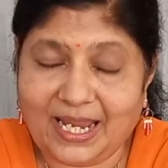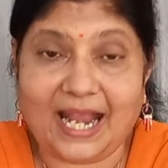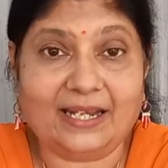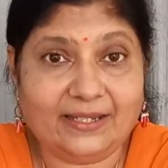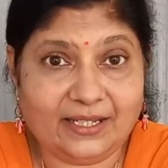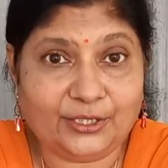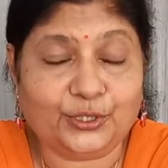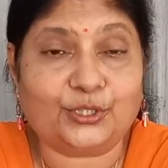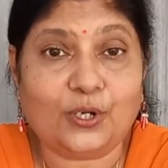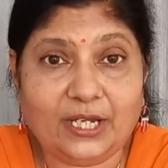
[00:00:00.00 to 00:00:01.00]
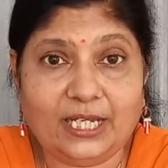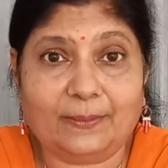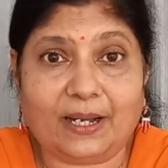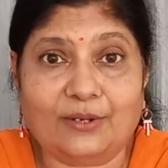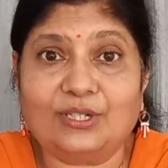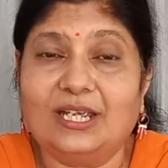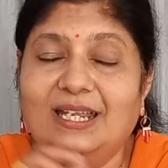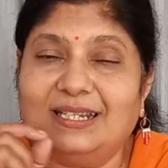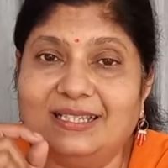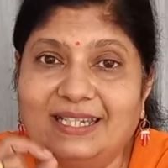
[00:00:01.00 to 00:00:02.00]
And here you're talking about
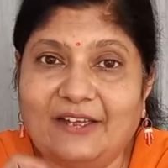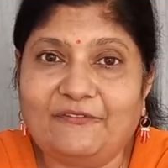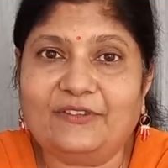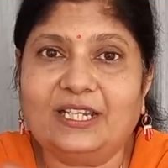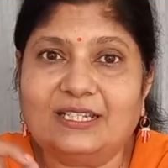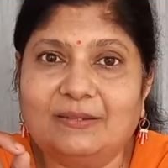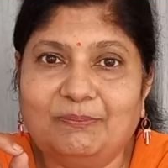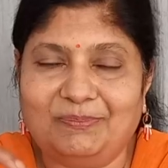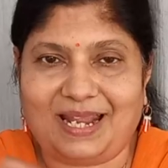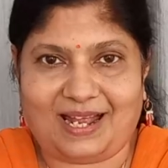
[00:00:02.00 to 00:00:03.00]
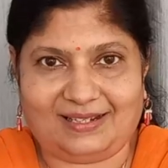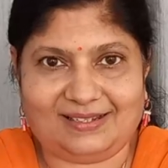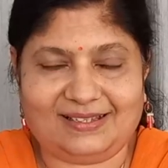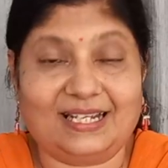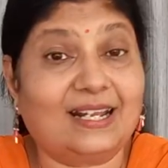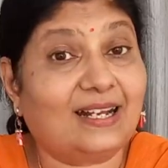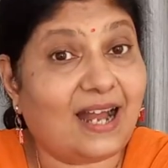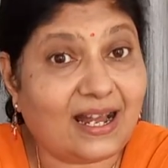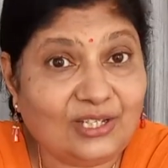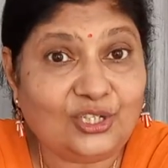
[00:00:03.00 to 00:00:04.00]
definite plans that are
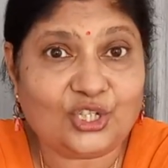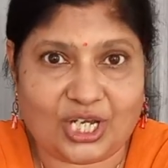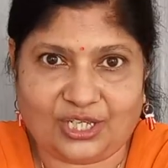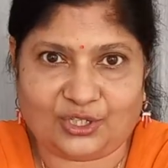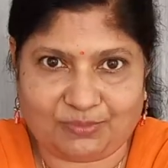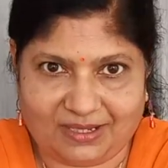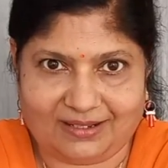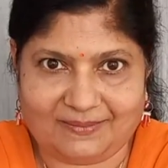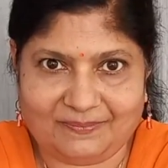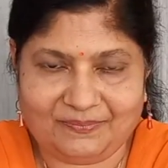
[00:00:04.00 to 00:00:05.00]
unchangeable.